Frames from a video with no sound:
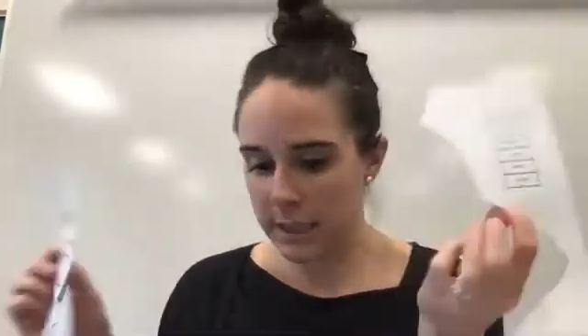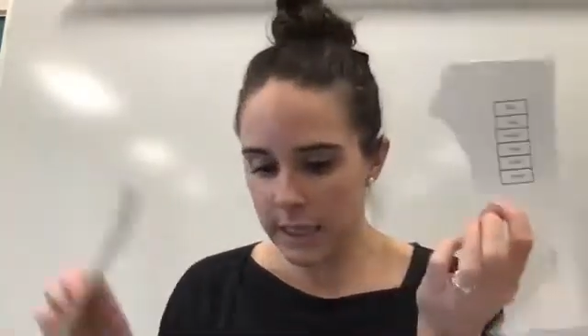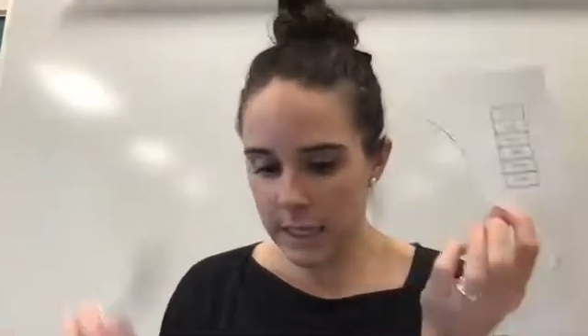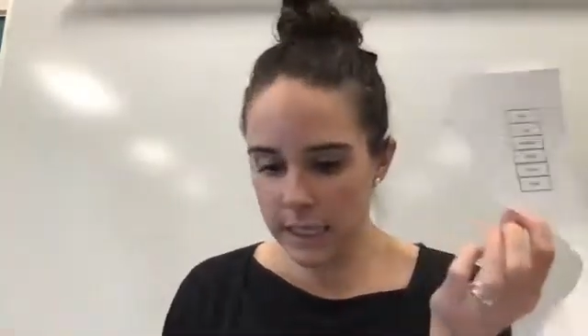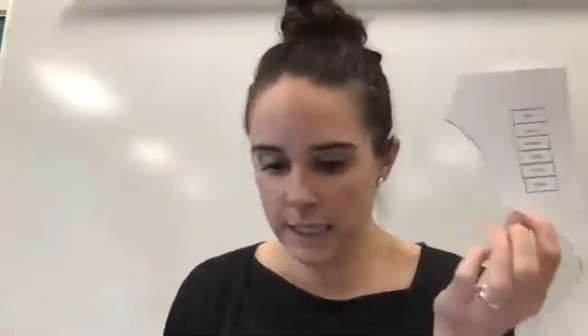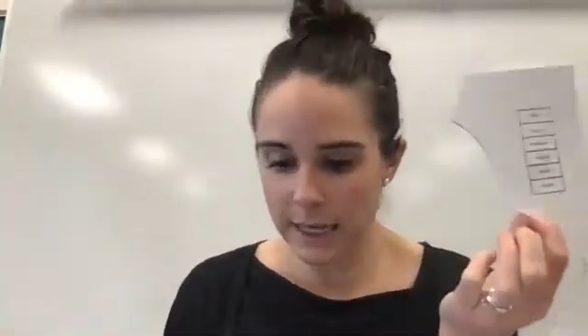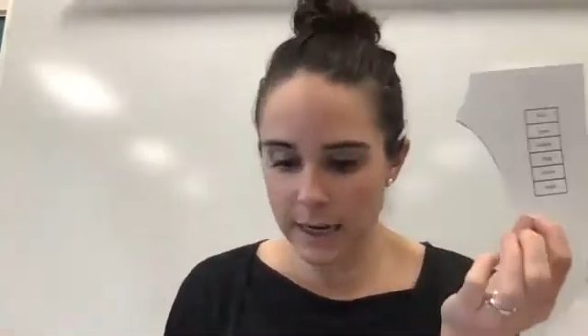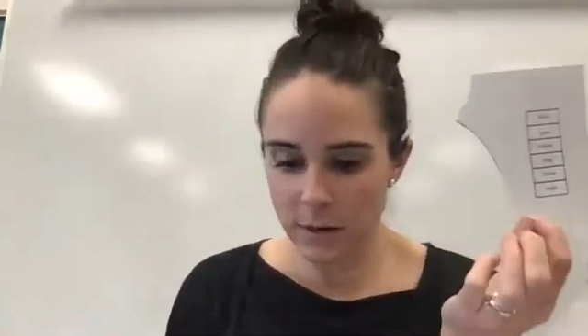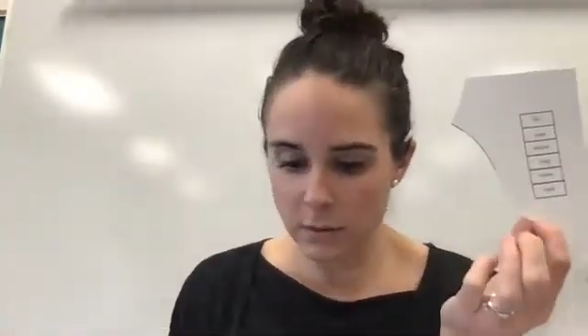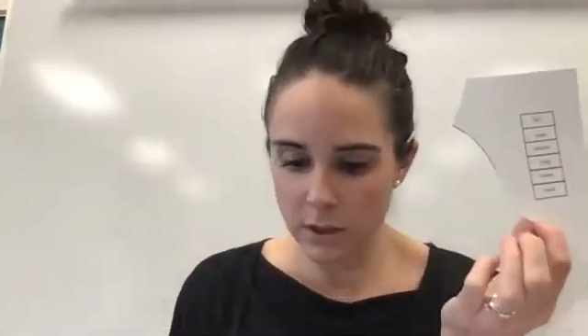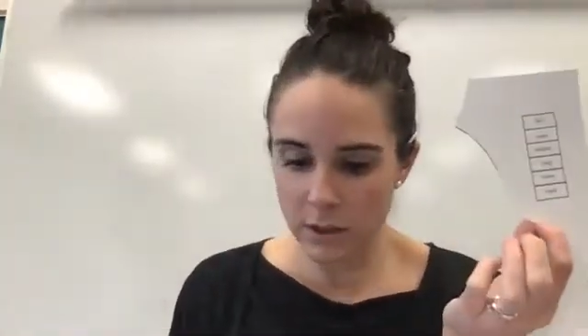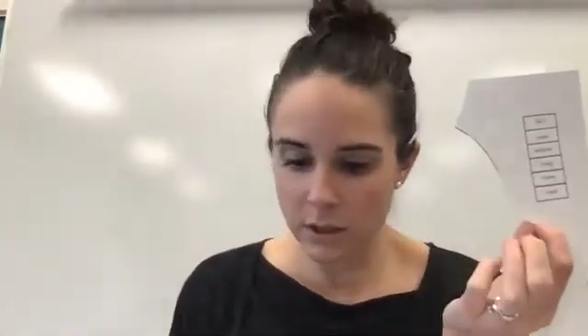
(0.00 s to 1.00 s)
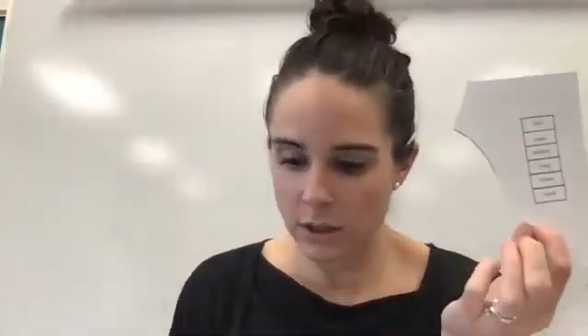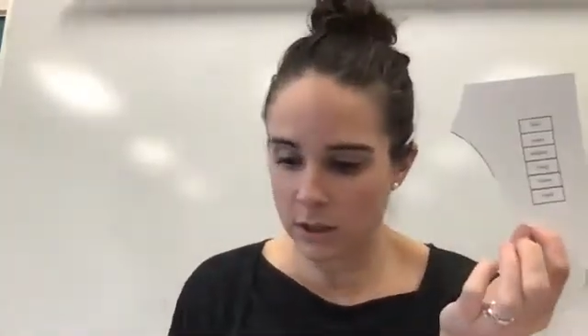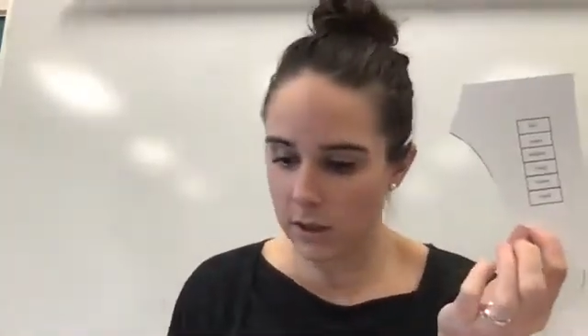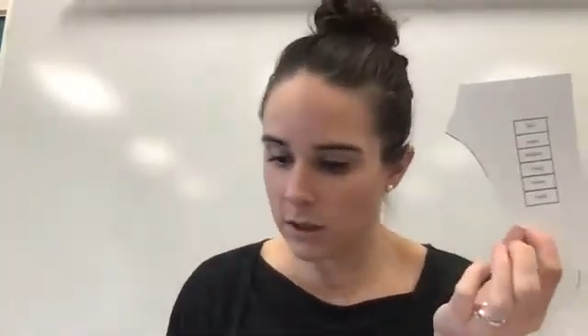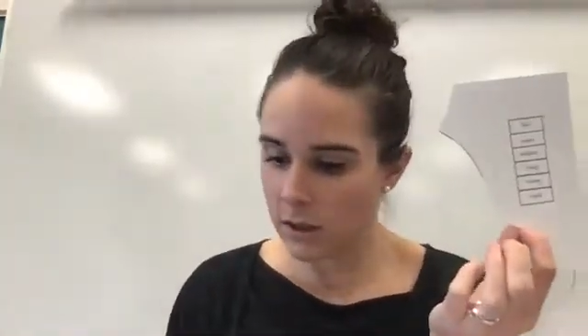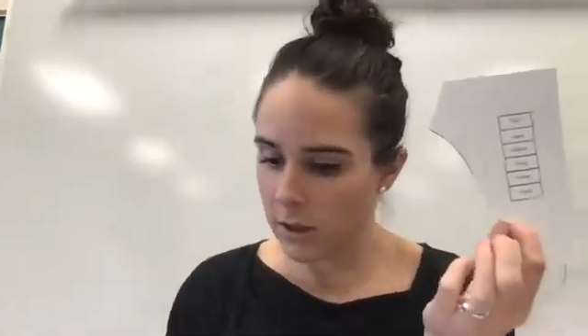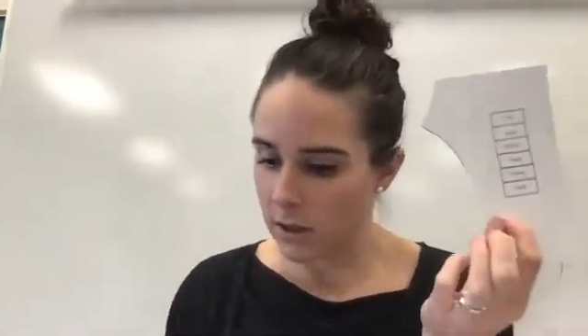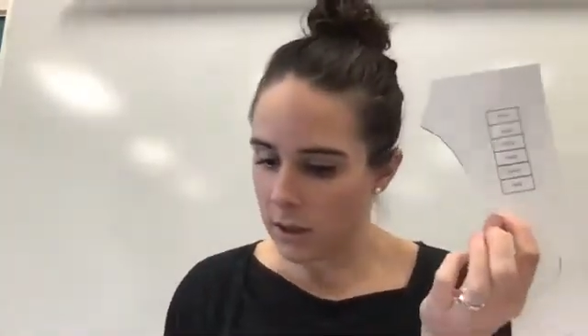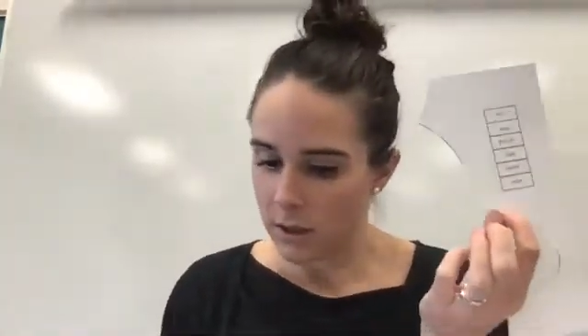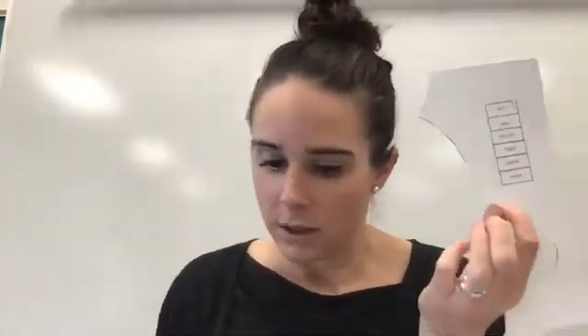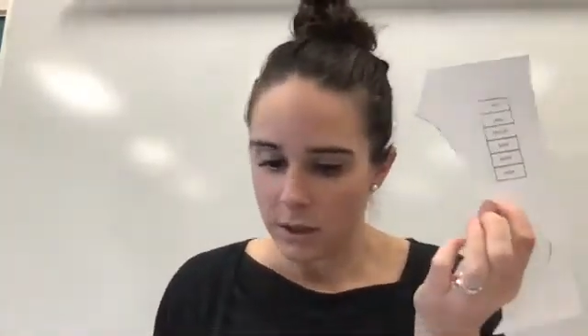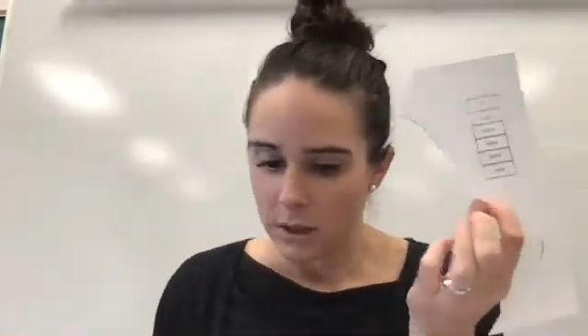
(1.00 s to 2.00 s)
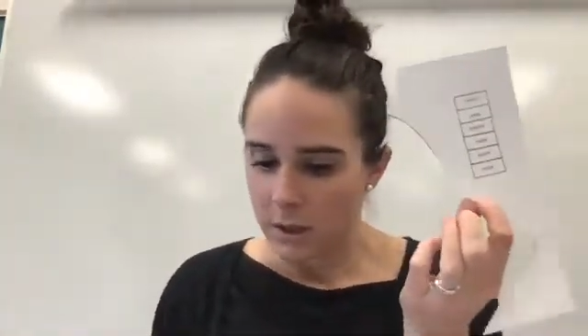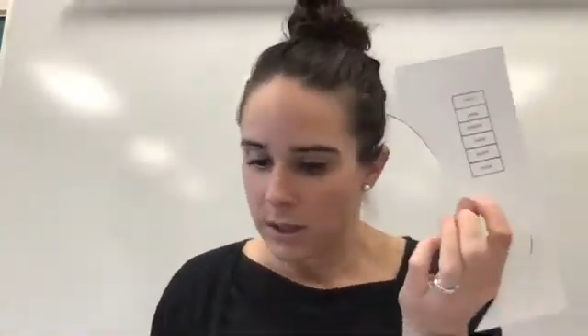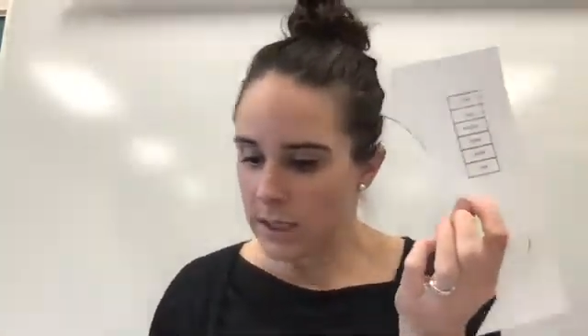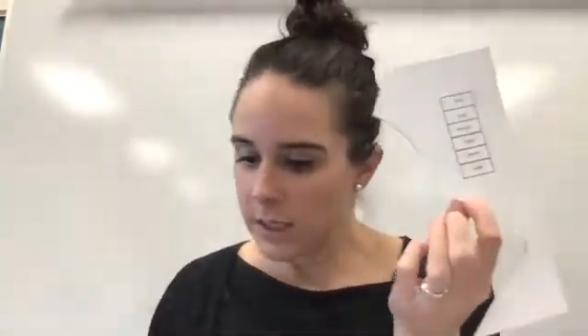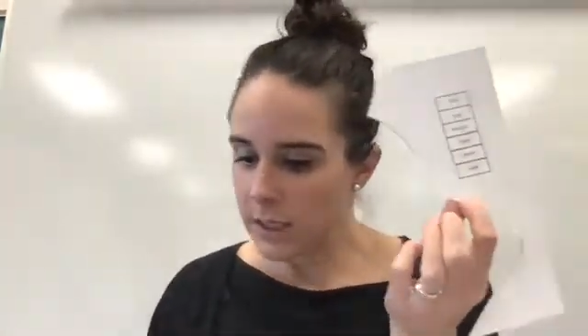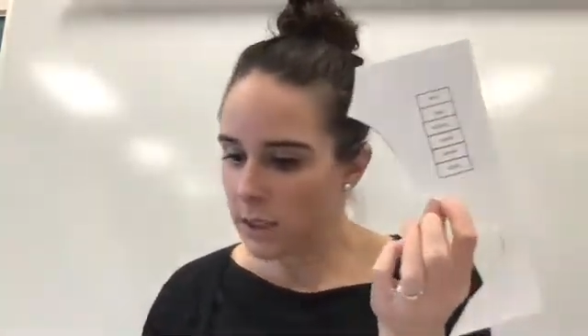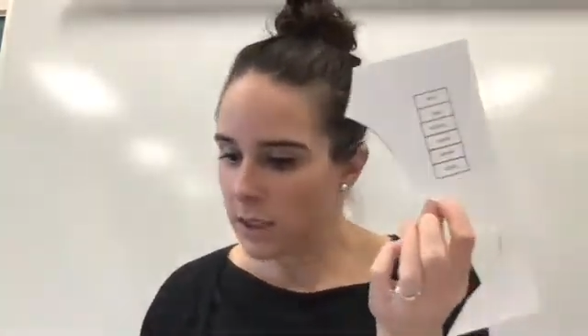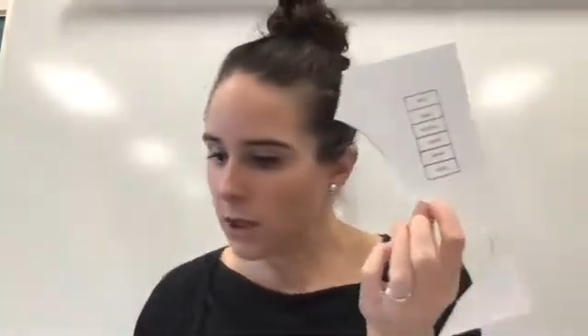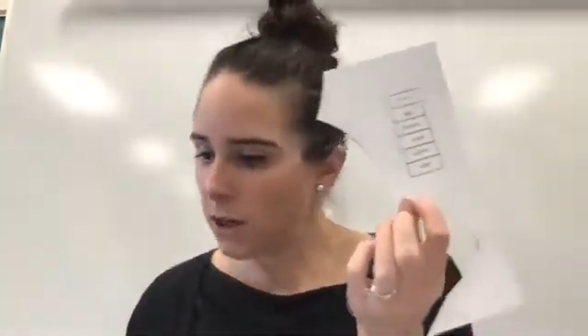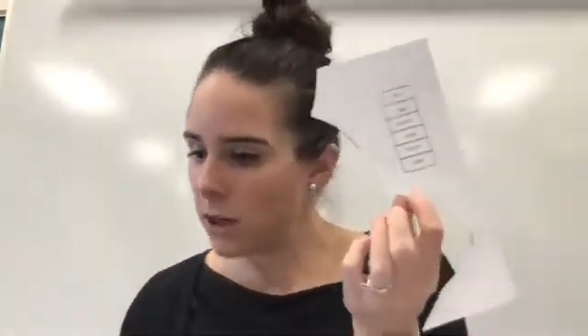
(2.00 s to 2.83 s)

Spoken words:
get this out. These are